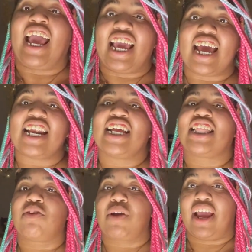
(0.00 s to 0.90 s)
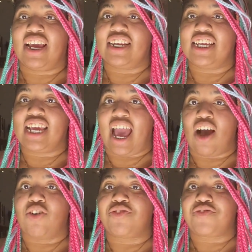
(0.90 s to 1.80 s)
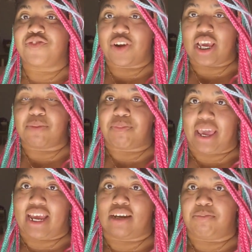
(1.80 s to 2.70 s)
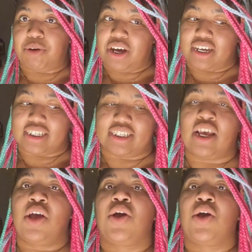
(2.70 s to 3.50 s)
And they were handing out free banned books.